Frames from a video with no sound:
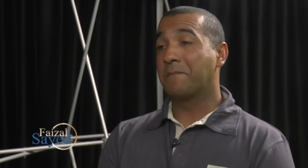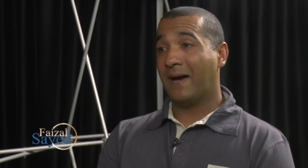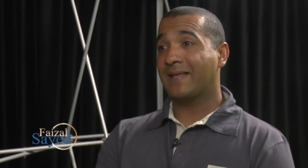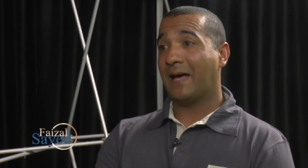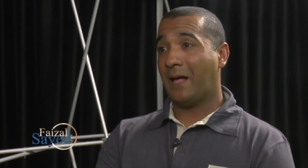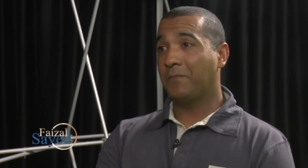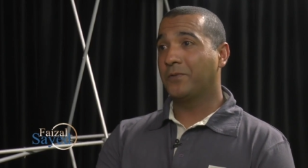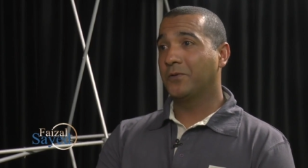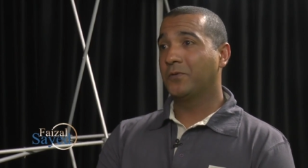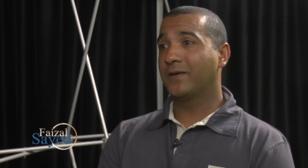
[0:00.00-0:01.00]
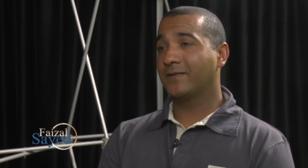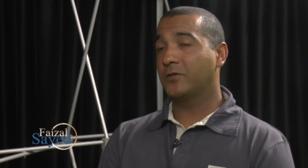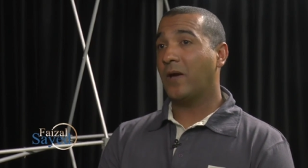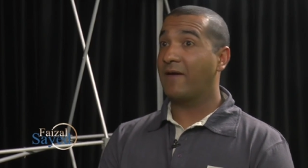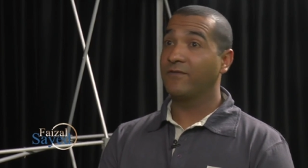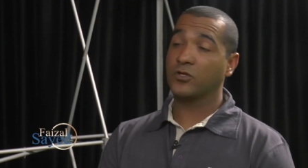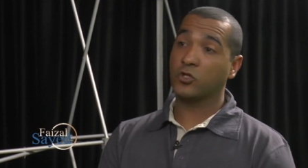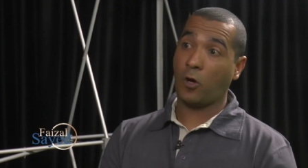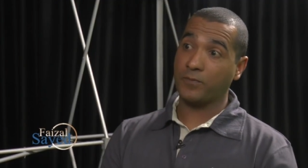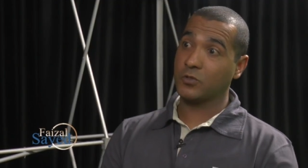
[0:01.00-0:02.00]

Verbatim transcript: It might help you with you having the top